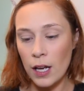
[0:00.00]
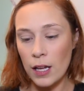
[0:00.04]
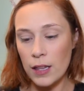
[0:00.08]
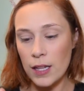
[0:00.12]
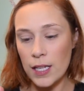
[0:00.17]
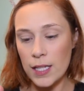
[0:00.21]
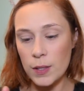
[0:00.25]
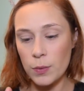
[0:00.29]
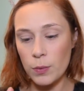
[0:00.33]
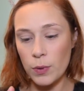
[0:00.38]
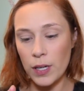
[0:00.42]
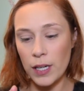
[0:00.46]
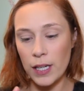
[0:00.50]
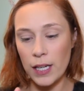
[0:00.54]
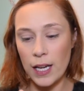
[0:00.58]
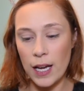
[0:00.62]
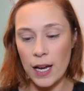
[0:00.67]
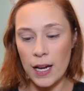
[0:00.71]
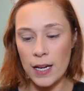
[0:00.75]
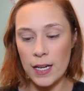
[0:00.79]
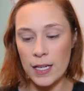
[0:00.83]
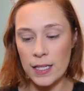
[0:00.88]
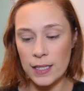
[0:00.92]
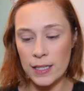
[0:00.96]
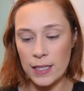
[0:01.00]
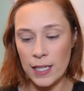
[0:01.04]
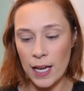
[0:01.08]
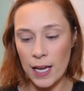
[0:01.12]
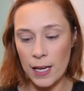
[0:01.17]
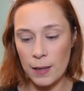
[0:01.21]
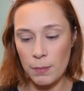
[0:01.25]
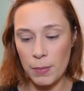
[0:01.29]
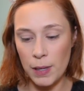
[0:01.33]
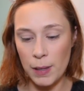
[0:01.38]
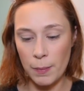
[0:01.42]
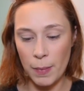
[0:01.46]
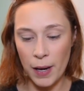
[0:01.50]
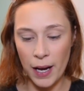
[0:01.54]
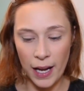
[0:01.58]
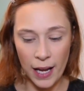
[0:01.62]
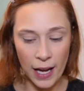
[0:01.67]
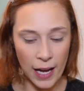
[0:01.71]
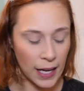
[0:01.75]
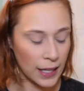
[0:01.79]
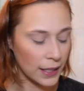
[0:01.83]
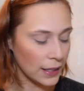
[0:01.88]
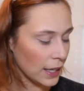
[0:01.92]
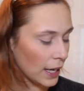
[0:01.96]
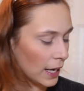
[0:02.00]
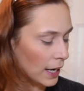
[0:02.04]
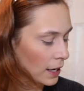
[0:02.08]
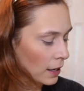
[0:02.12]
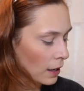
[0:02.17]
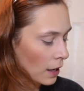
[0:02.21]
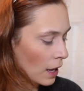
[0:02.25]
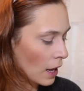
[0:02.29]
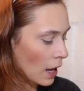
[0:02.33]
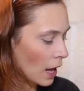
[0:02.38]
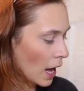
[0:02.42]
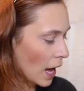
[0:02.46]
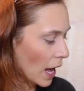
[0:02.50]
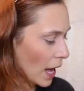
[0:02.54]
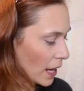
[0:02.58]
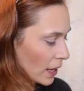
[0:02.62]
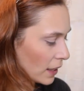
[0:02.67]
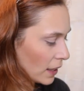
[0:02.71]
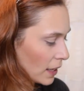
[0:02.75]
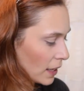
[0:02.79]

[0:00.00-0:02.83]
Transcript: This one again is 10D My Highlight. I